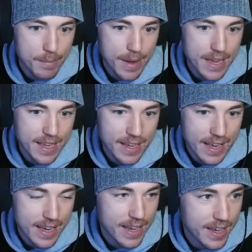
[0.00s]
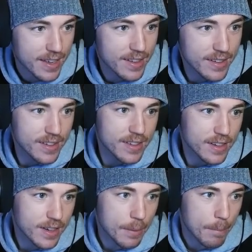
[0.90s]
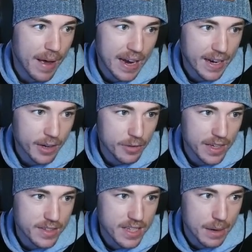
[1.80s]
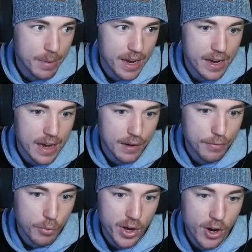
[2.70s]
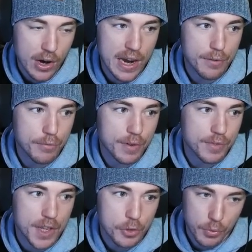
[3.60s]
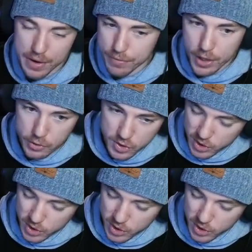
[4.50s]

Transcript: making a comeback. I don't think it's going to be enough. We are at 53 votes,